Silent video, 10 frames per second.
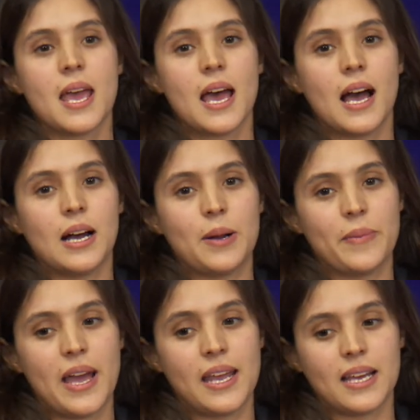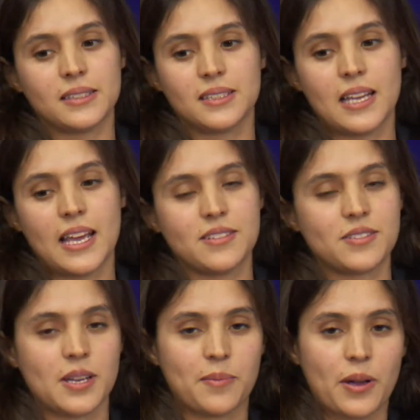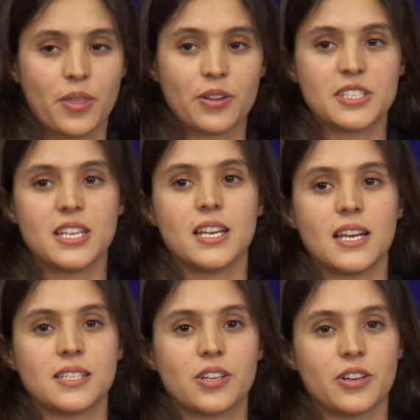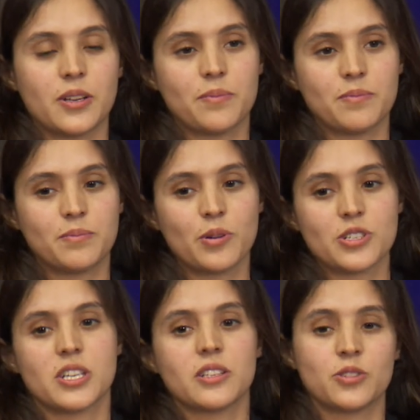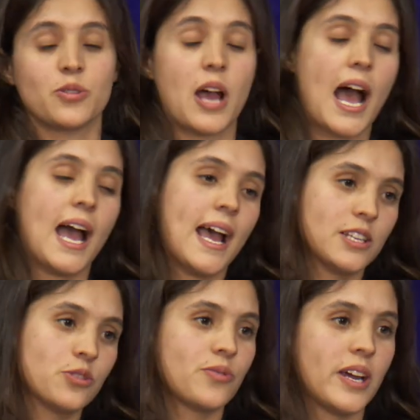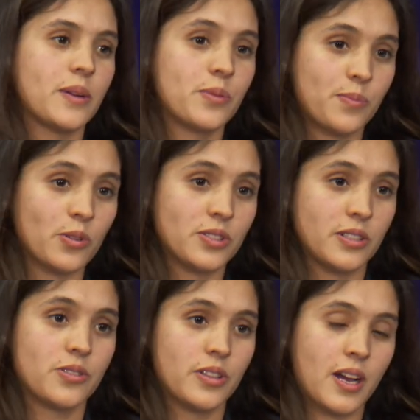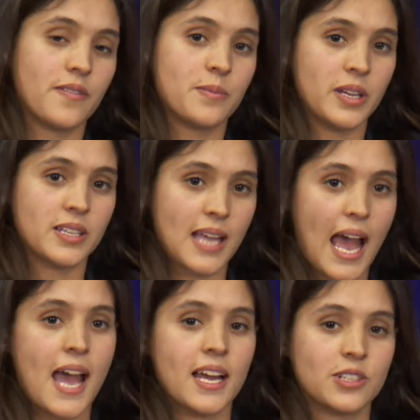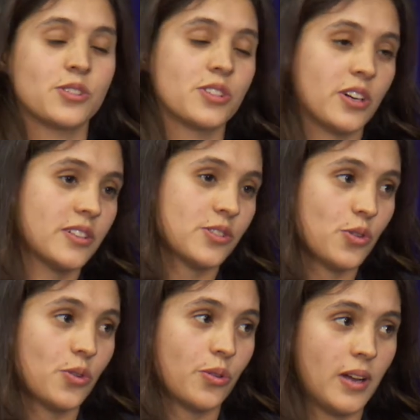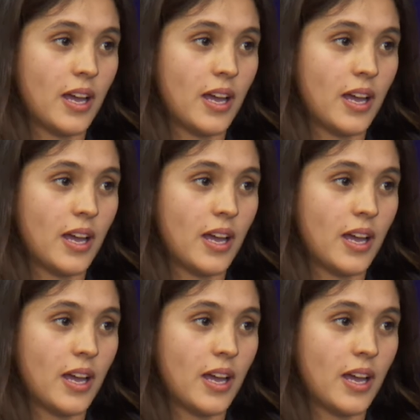And at age about 13, I started pushing I had to write a proposal to the government because I had to start a school,